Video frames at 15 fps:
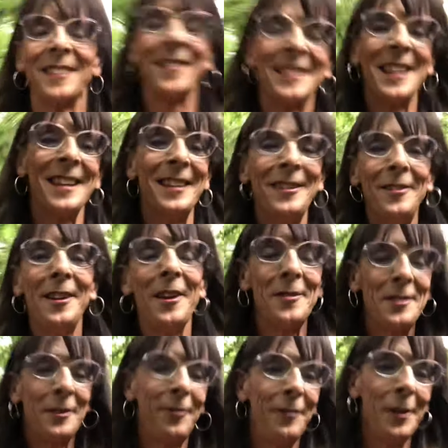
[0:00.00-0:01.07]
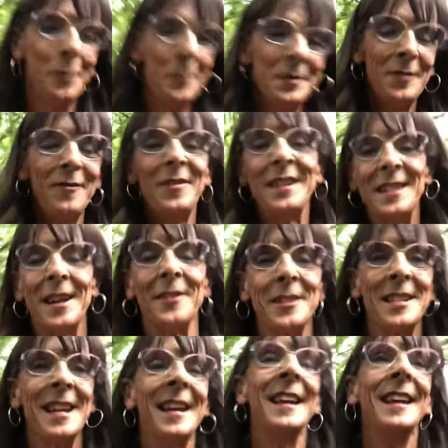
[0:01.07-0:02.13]
I'm going to take you loads of films and
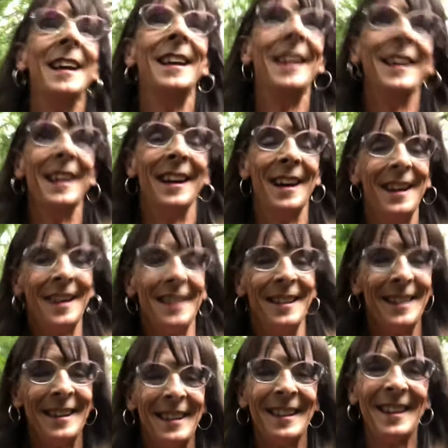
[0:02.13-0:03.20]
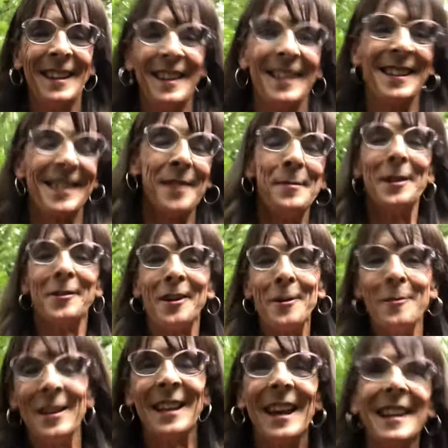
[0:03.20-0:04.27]
videos. It's going to be a great
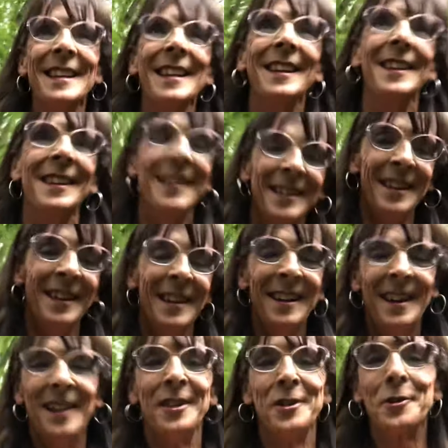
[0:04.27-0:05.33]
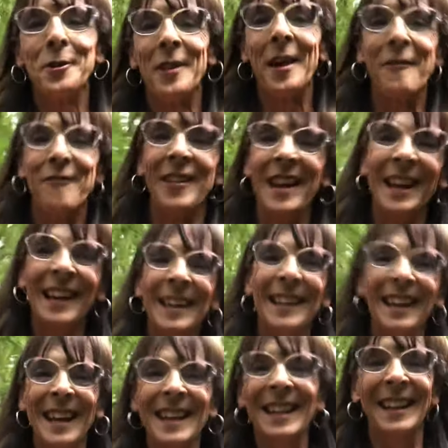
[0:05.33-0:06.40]
weekend. Just got that feeling.
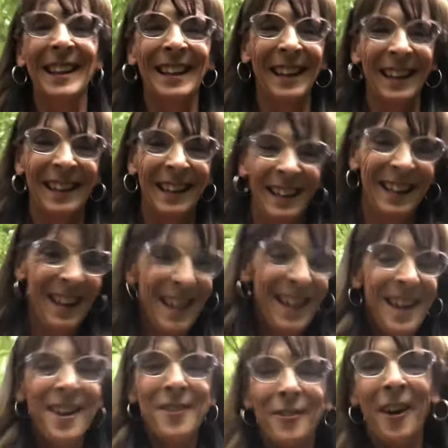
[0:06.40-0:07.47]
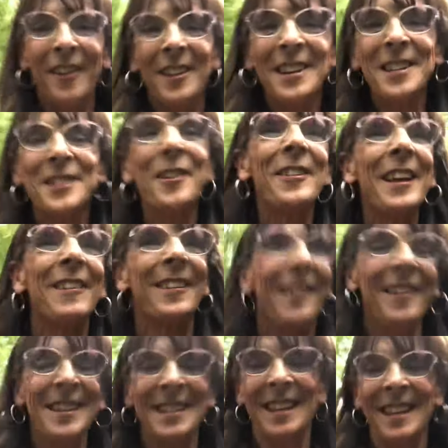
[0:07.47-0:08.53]
Right, I'm going to sign out,
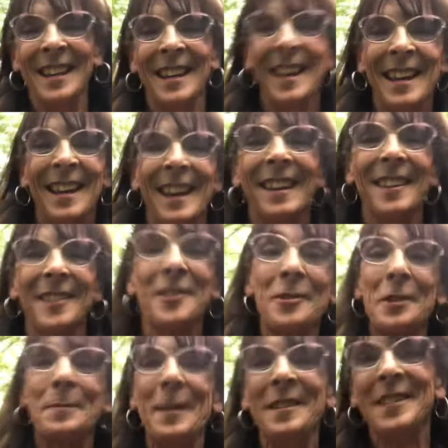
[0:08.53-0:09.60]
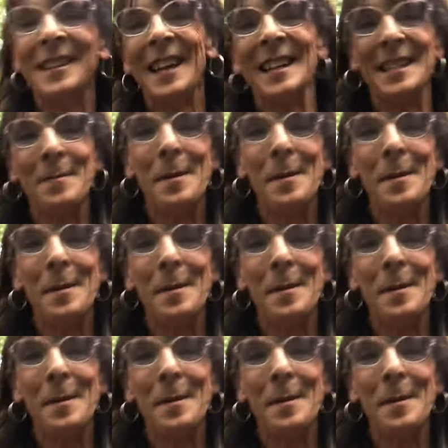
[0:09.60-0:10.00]
guys, and I shall speak to you later.